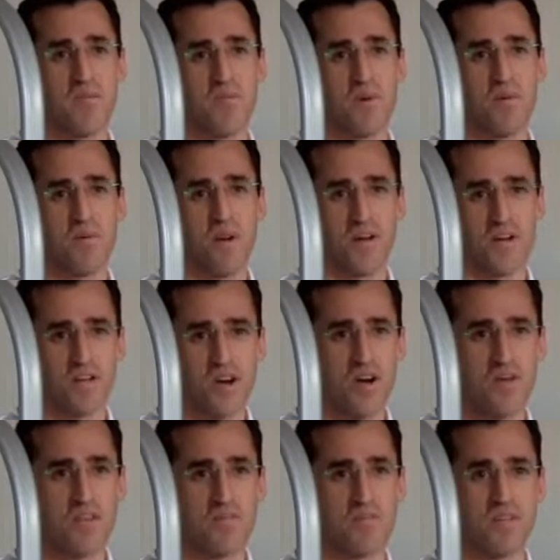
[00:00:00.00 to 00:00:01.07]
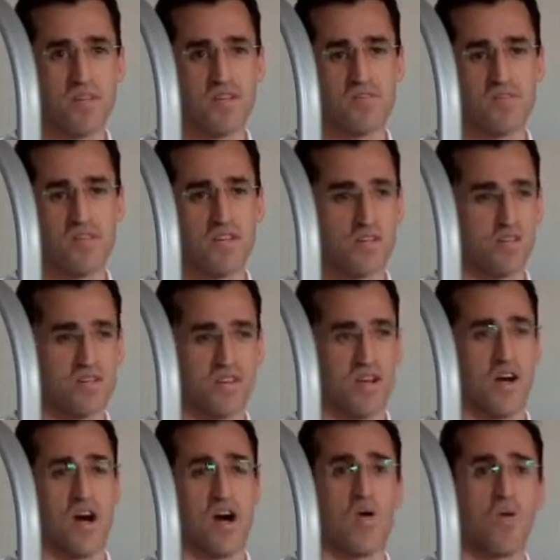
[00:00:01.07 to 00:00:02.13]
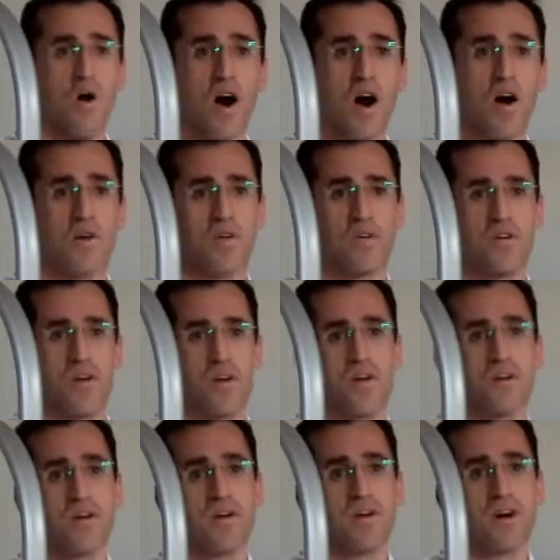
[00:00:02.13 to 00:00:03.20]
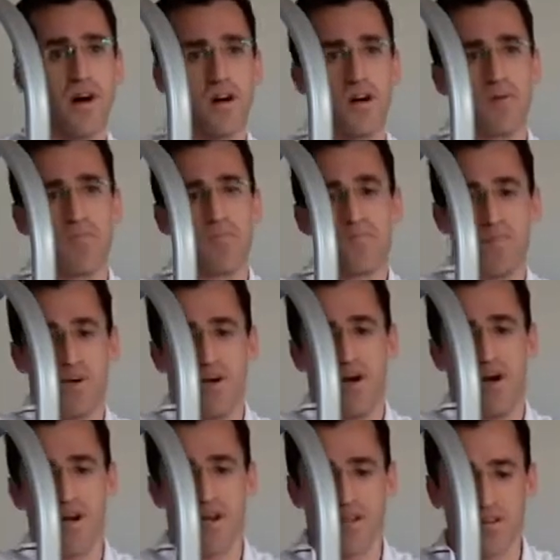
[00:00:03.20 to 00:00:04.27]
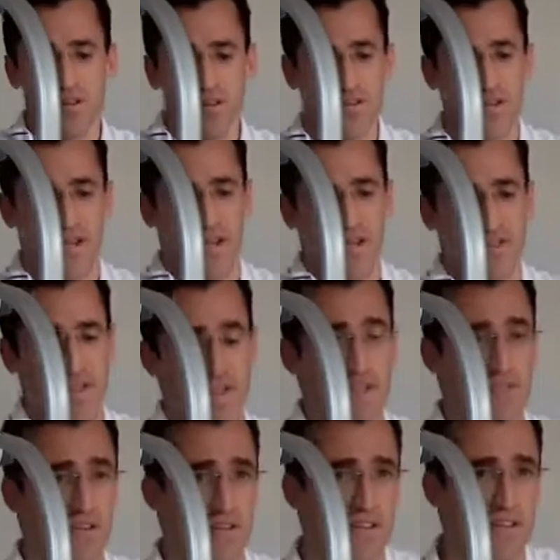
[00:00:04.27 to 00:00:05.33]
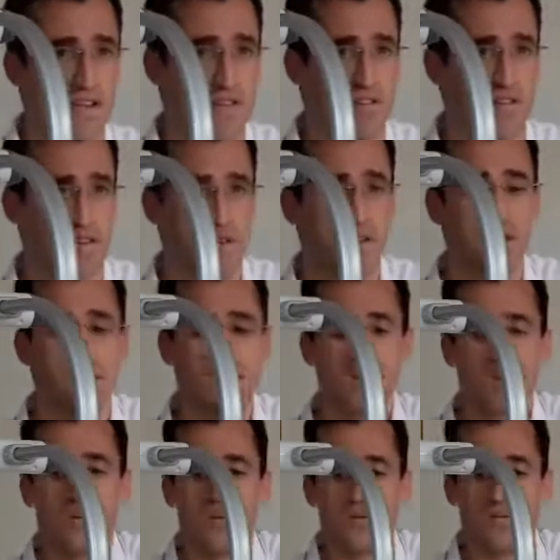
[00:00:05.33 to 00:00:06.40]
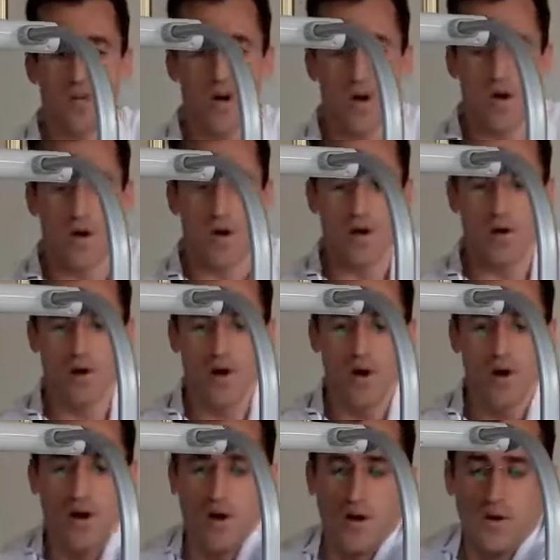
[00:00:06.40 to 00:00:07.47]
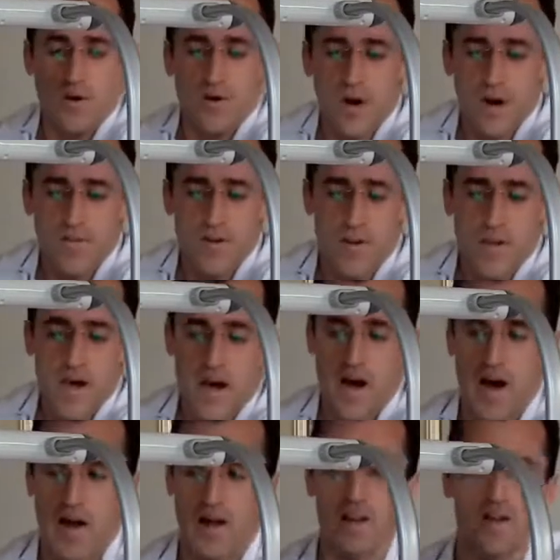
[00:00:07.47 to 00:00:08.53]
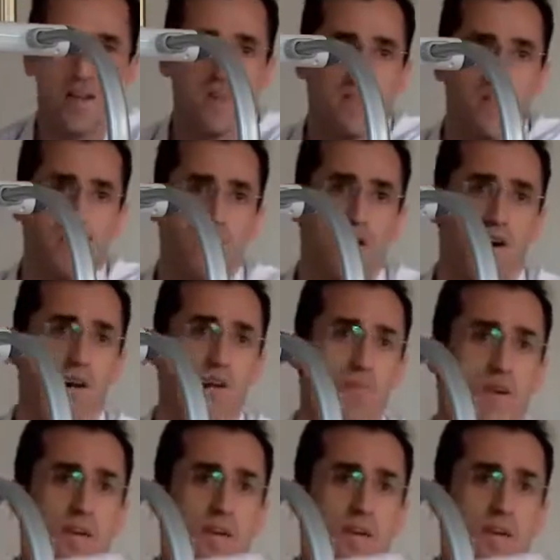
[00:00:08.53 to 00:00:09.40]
when I show them these features, they go, oh, wow, I can use that. That's fantastic. So over here, underneath the document